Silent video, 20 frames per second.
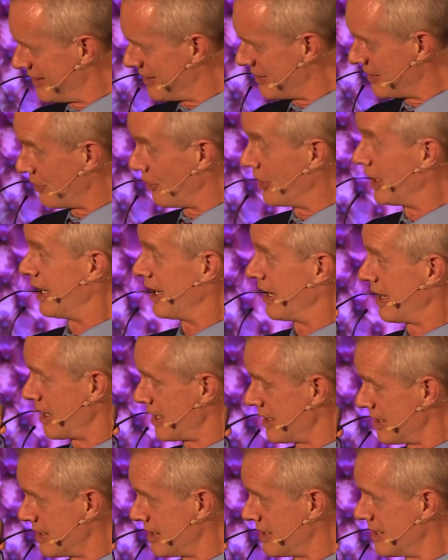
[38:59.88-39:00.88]
to the
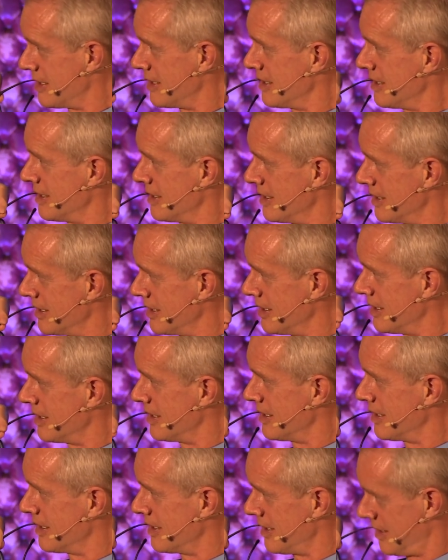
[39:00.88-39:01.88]
political system and so on
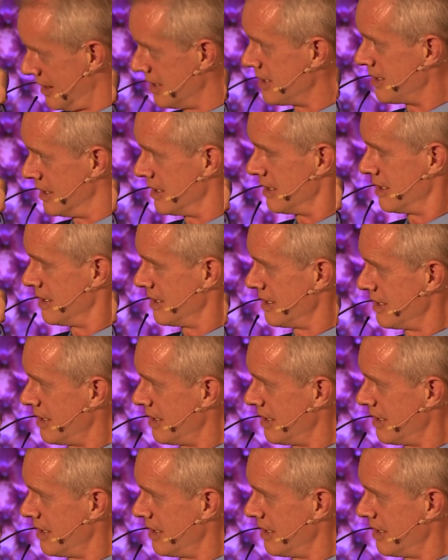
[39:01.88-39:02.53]
that recent